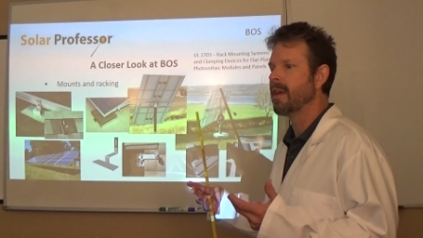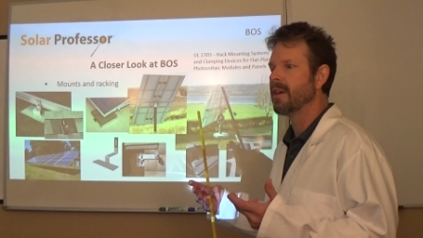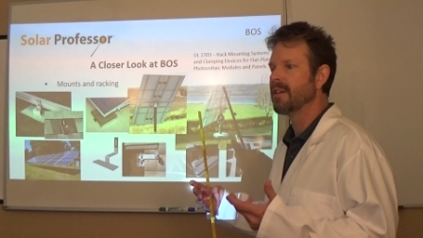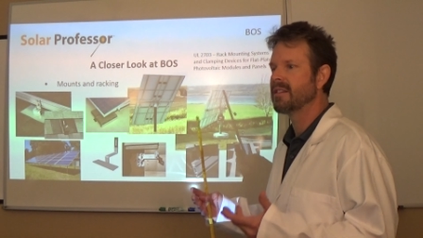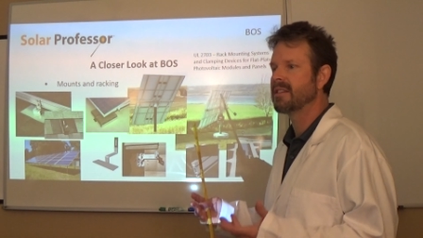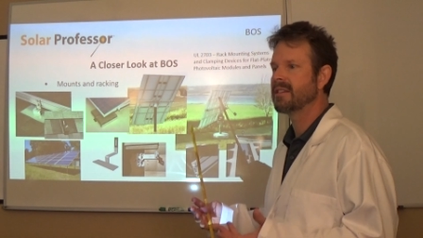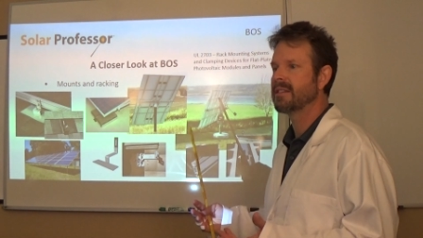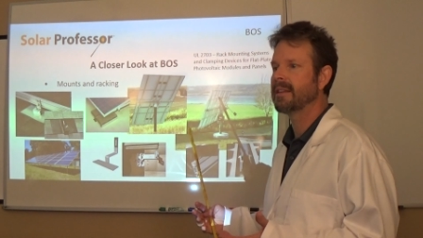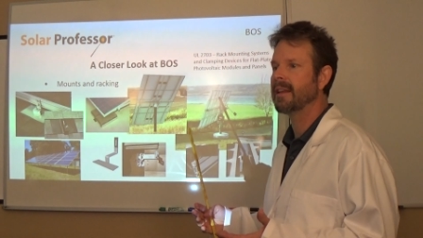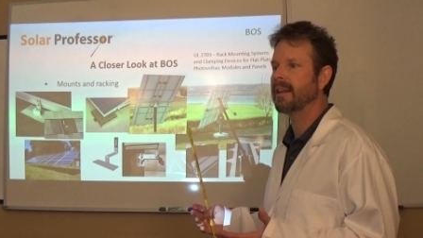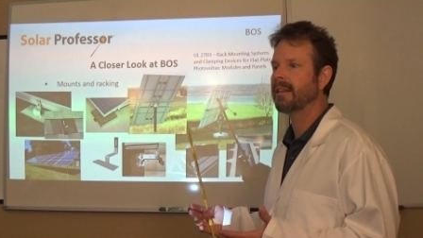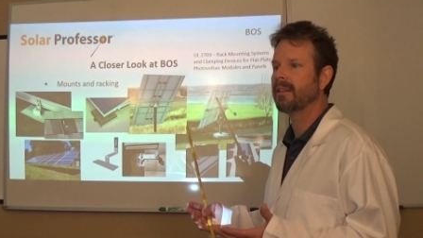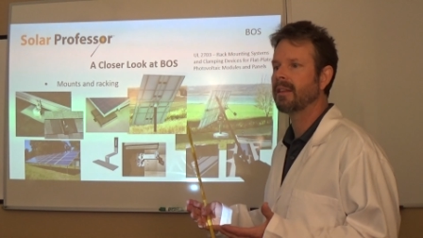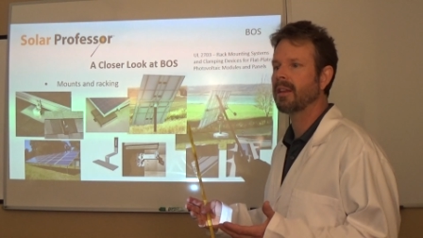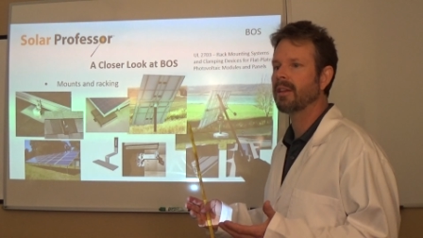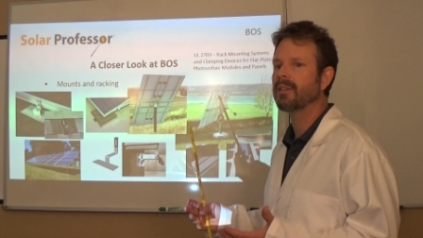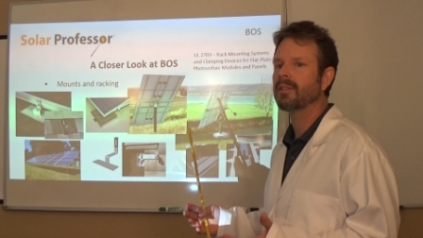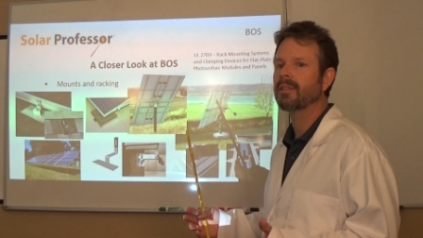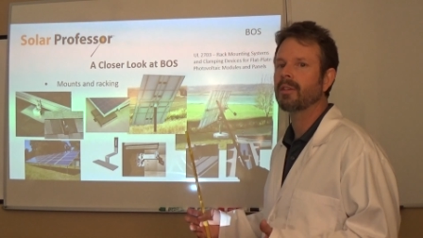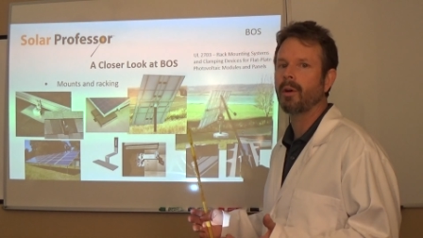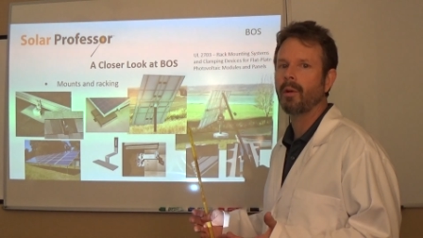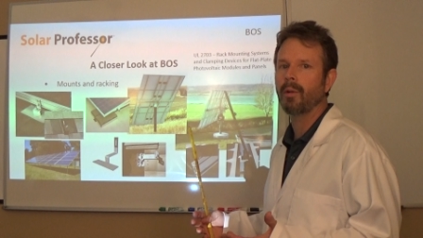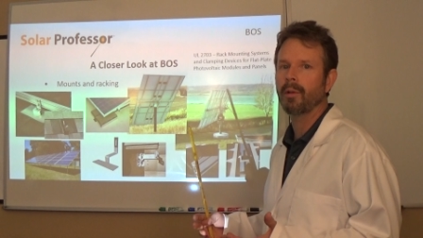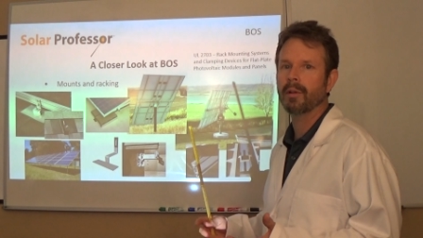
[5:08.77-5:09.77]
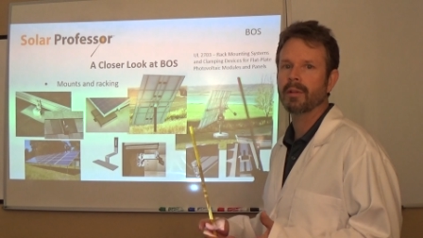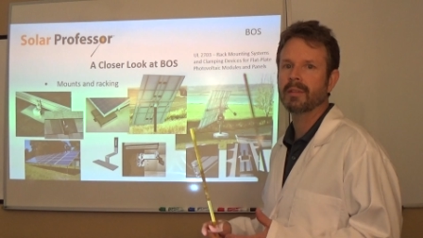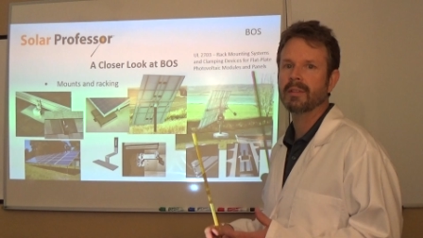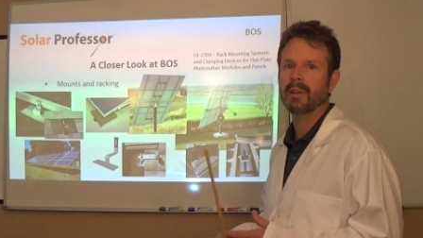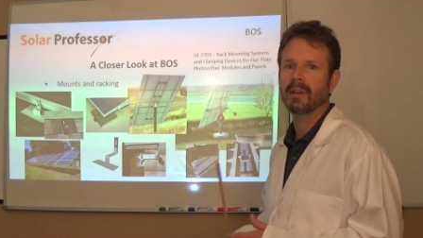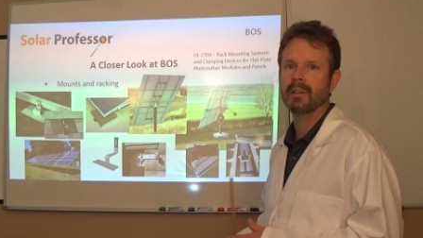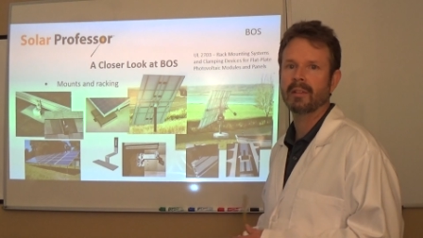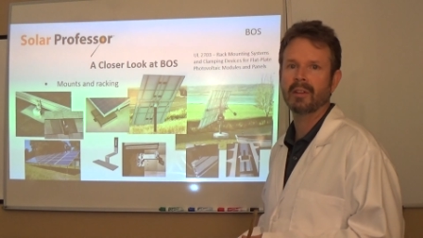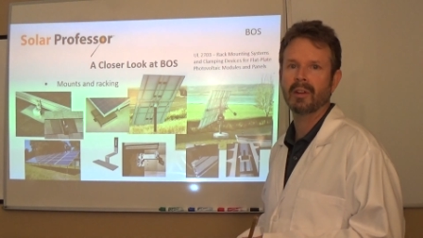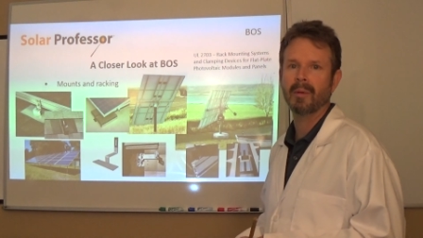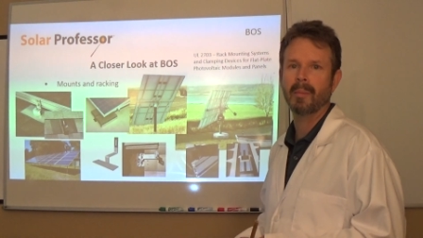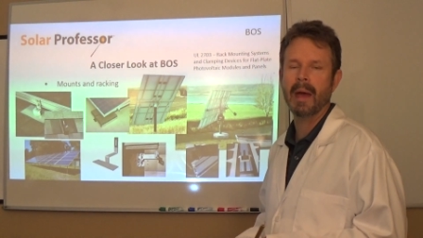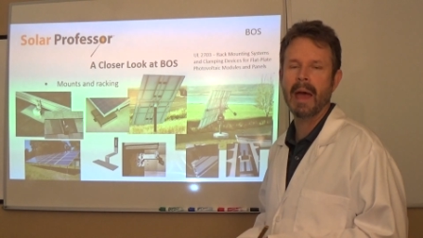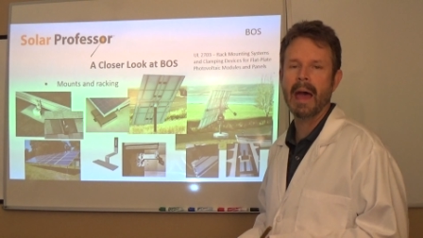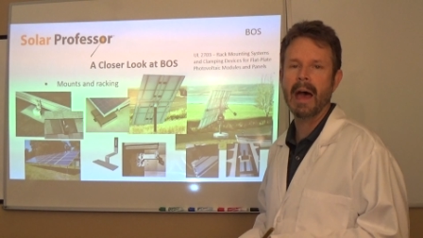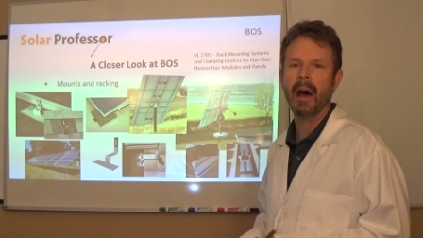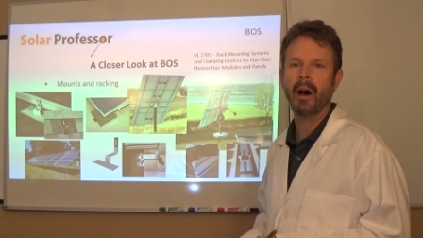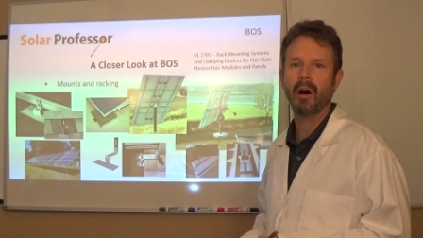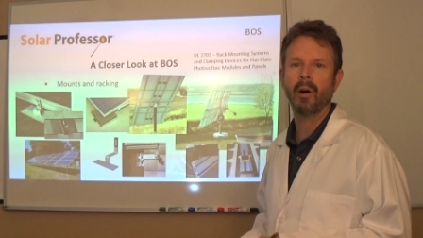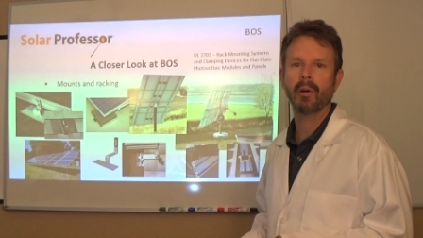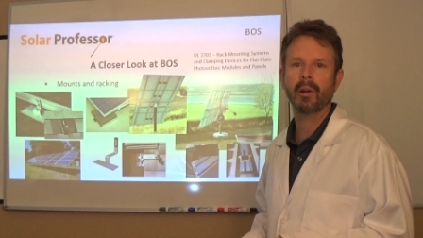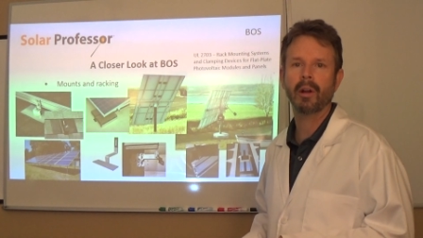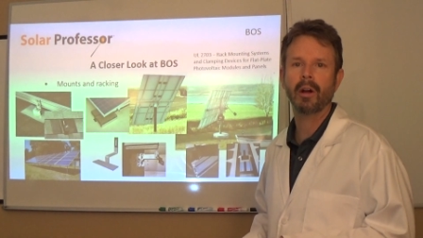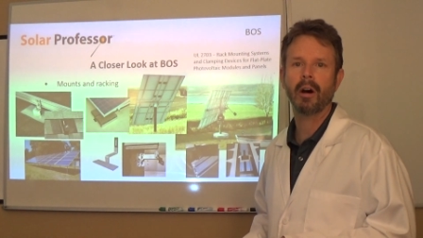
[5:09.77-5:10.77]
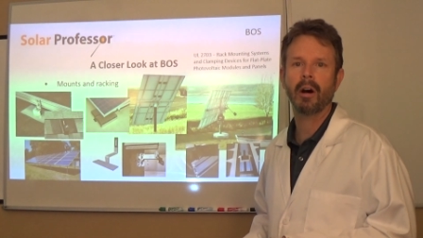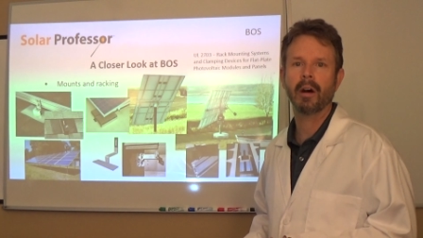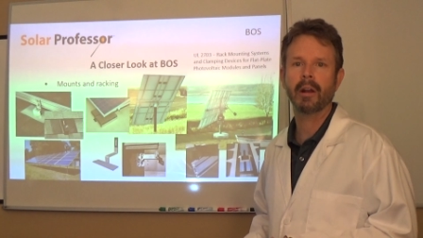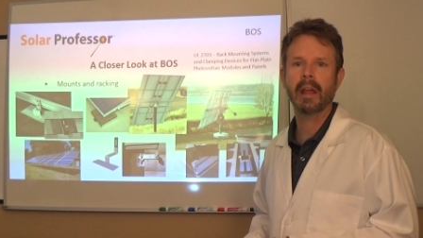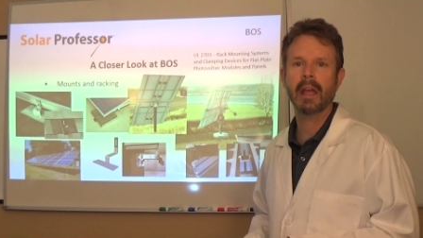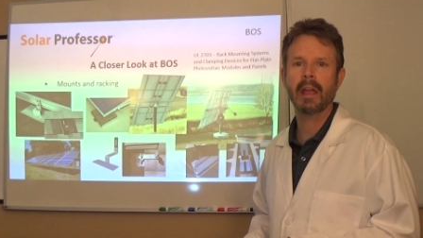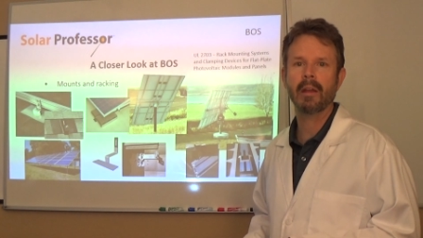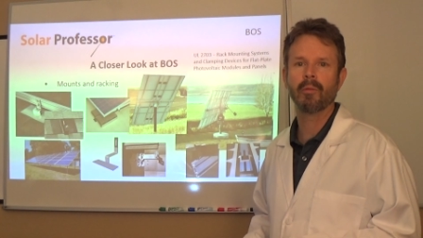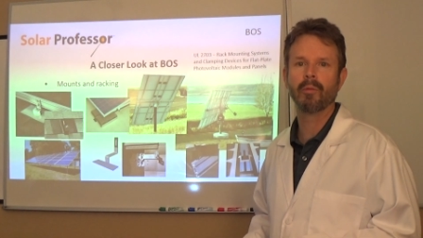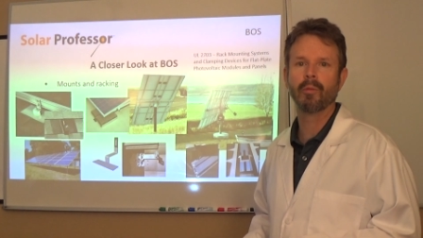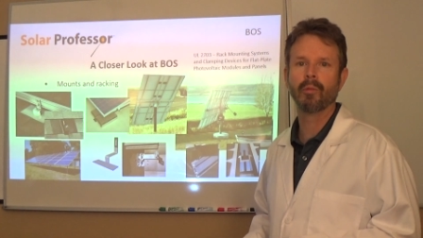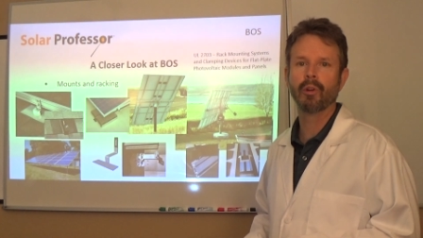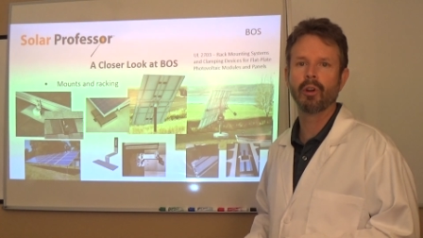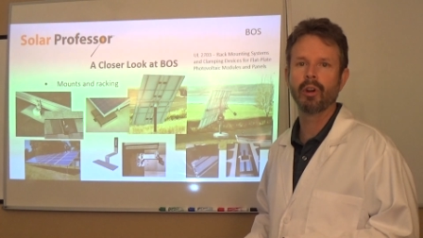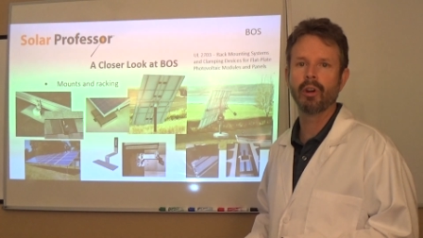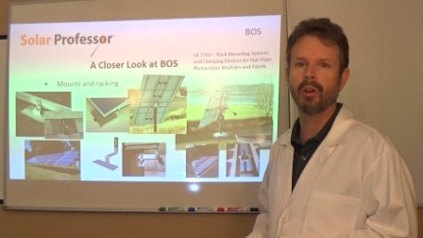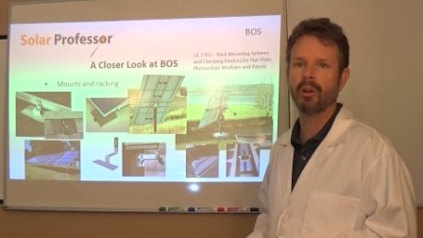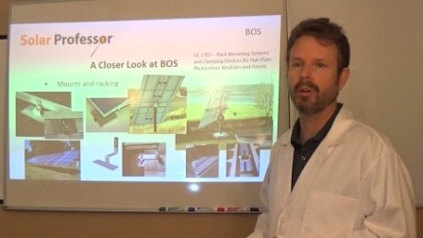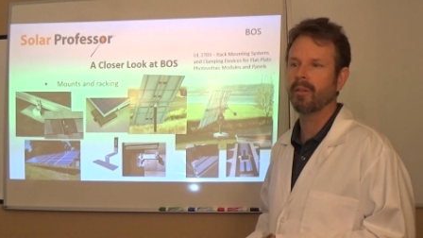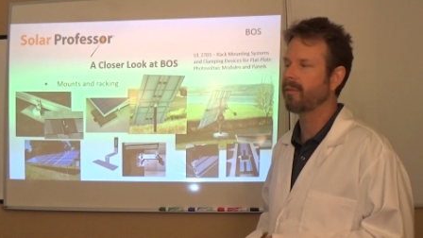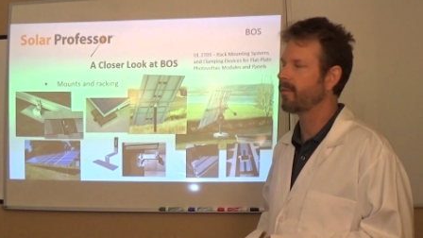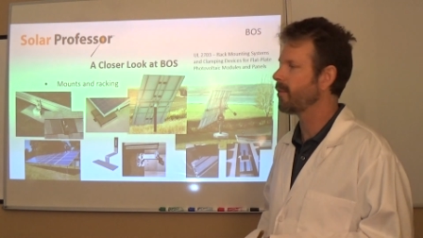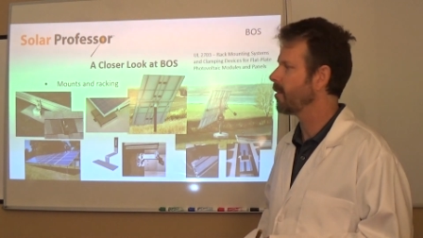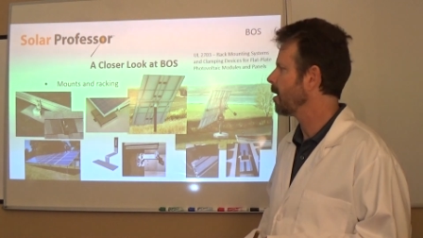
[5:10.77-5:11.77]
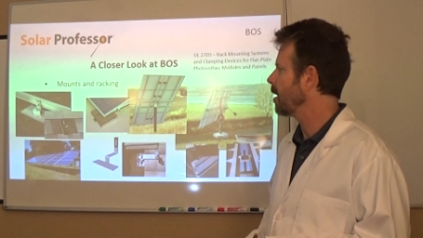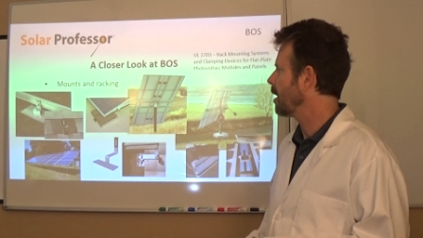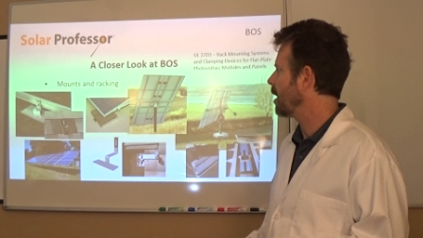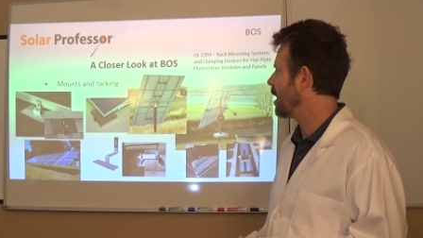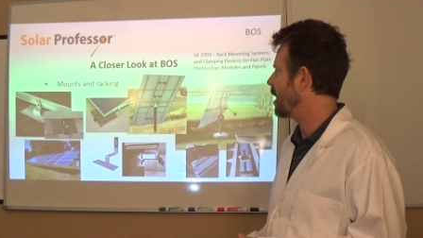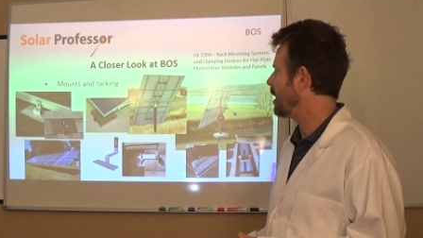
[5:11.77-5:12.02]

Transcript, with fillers: sit the solar system out on a roof